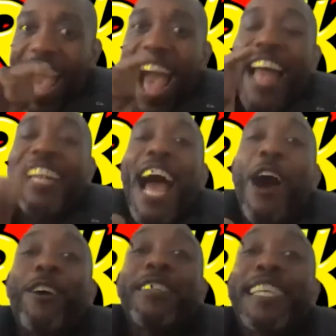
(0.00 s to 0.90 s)
And
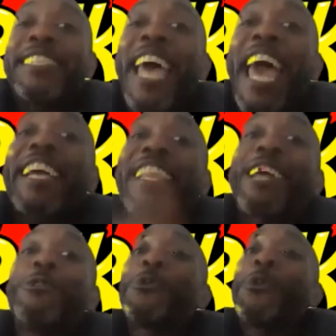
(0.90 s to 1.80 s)
now this tech that
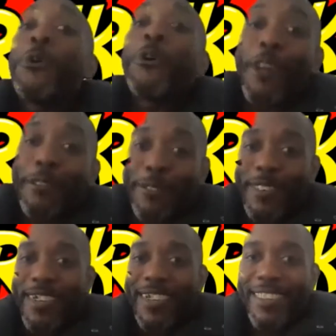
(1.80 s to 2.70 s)
you talk of,
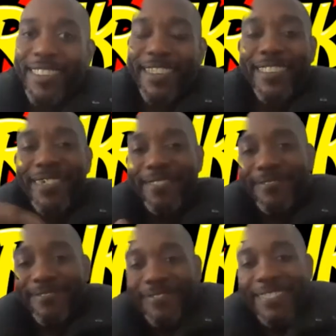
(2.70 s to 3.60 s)

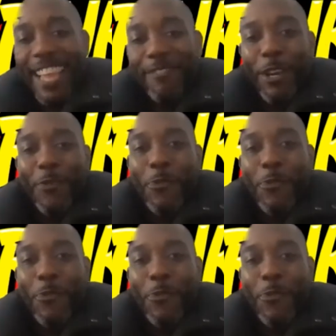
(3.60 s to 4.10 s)
they got it